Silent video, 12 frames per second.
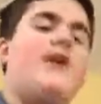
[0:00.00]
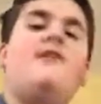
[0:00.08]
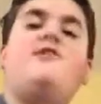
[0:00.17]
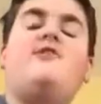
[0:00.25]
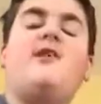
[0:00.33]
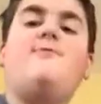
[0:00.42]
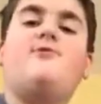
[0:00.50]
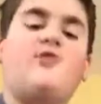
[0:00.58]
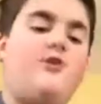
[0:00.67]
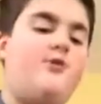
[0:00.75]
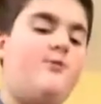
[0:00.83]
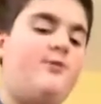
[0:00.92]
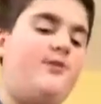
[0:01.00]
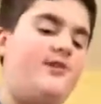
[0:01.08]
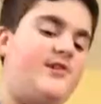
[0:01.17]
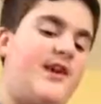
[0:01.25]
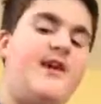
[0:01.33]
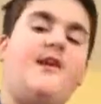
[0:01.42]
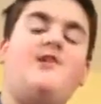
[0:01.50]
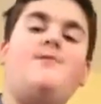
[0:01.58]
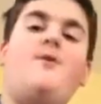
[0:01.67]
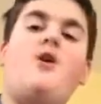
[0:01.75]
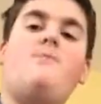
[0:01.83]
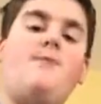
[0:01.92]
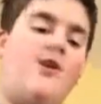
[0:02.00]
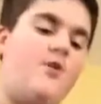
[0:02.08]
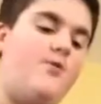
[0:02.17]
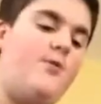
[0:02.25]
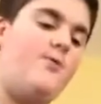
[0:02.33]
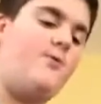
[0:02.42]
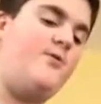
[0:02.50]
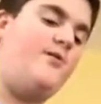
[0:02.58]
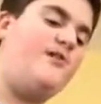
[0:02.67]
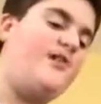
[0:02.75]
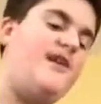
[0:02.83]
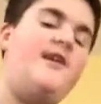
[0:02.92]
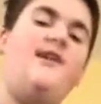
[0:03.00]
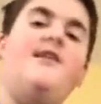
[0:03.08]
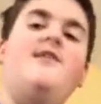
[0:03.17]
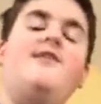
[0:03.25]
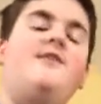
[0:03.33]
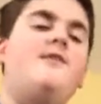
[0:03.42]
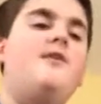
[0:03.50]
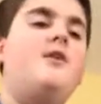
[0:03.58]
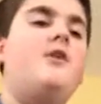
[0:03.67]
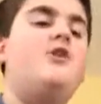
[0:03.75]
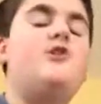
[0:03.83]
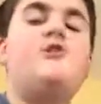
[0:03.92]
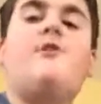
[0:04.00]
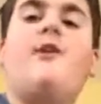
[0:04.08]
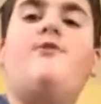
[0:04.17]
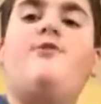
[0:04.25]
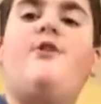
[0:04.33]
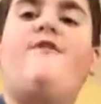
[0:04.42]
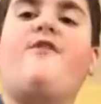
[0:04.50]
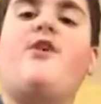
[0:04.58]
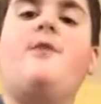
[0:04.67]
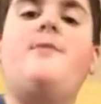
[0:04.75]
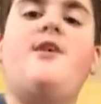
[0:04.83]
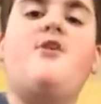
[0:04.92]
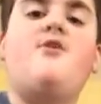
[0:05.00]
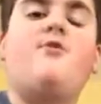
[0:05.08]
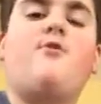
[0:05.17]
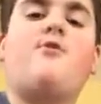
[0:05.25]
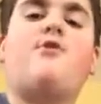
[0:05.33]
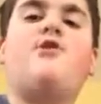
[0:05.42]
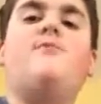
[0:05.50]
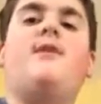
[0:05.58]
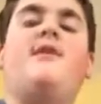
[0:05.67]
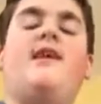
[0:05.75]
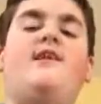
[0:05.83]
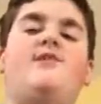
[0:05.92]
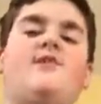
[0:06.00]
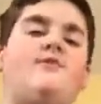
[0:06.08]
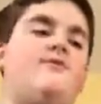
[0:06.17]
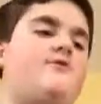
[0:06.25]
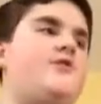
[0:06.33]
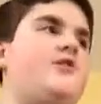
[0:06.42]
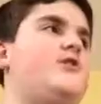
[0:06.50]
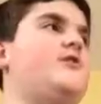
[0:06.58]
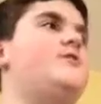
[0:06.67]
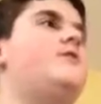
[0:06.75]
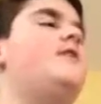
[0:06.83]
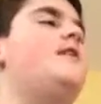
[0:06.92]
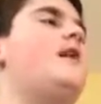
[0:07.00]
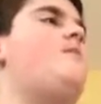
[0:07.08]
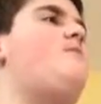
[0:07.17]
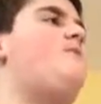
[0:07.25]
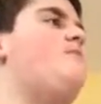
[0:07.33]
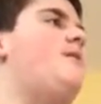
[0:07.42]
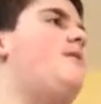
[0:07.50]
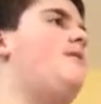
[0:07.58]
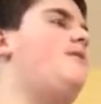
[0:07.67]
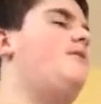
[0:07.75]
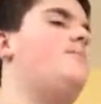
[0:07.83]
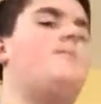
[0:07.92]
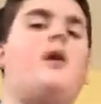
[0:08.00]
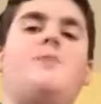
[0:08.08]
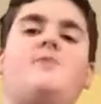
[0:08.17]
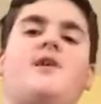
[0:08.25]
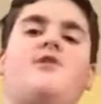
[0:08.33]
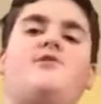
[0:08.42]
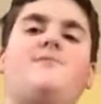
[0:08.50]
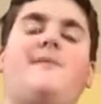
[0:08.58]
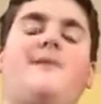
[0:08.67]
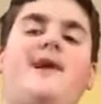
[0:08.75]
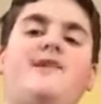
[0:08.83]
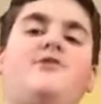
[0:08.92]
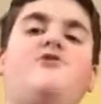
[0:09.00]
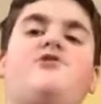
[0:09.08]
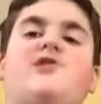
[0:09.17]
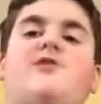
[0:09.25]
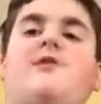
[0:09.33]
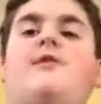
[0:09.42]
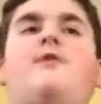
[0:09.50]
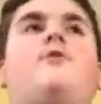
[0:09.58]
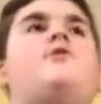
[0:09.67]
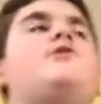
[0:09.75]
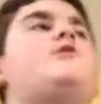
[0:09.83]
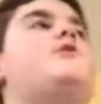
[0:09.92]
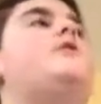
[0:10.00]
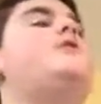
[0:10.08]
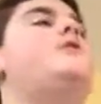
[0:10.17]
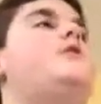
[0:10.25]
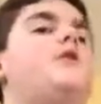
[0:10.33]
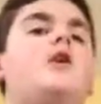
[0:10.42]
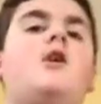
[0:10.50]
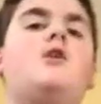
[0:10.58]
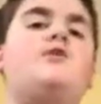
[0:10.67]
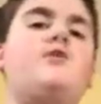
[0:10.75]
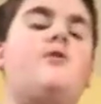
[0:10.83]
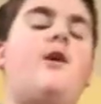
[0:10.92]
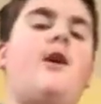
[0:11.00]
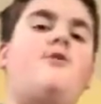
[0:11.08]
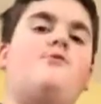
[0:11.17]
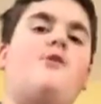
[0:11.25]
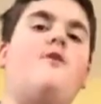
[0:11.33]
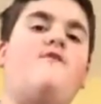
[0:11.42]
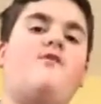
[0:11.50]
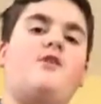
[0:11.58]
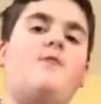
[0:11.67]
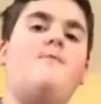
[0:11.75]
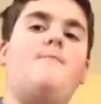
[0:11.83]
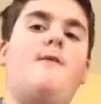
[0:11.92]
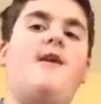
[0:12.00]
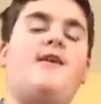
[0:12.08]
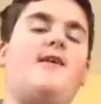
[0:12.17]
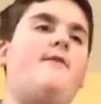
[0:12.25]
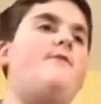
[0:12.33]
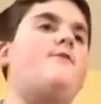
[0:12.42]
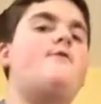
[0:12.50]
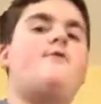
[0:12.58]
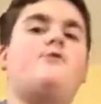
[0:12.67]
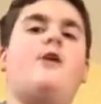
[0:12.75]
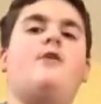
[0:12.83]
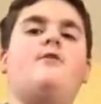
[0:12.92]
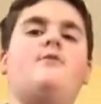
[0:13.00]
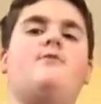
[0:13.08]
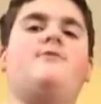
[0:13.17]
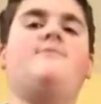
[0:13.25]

And today was early release day, and tomorrow will be early release day again. So I don't know if we're coming here or to my dad's house. I'm at my mom's house, my main channel house. So I don't know if we're coming back here or not.